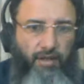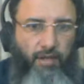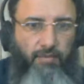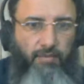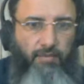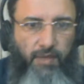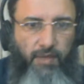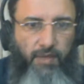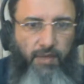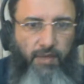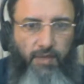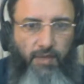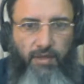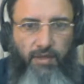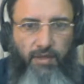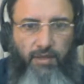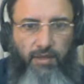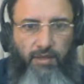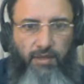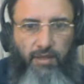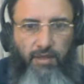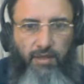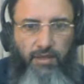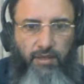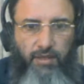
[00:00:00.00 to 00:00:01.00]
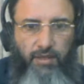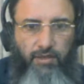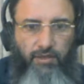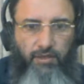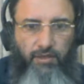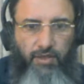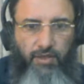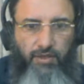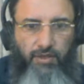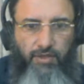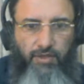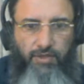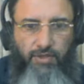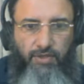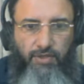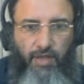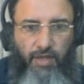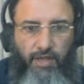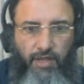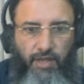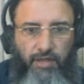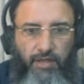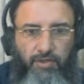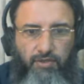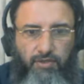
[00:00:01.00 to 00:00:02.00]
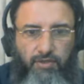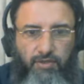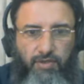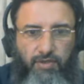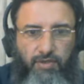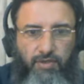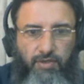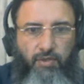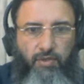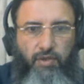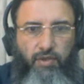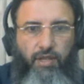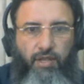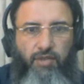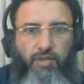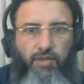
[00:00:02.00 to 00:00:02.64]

Let me increase the size of the screen